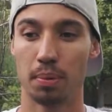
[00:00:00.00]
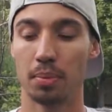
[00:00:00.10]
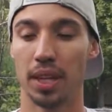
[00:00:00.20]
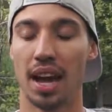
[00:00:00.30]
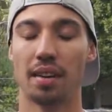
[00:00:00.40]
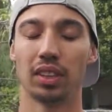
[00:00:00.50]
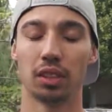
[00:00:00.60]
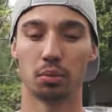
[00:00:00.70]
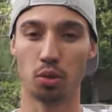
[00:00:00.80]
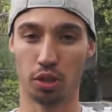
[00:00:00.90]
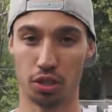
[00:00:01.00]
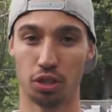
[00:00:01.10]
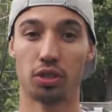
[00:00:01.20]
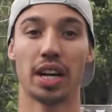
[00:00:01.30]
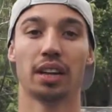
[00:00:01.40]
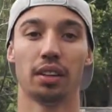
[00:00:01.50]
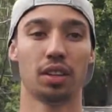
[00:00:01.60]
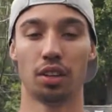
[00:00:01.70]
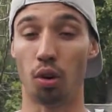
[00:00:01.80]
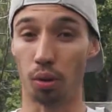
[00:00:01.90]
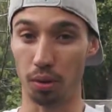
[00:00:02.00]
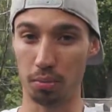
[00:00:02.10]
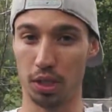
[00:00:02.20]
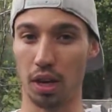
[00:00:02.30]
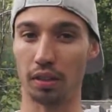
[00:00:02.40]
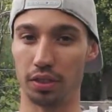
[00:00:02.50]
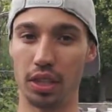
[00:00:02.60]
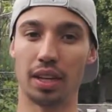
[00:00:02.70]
People that have a little more strength can hold themselves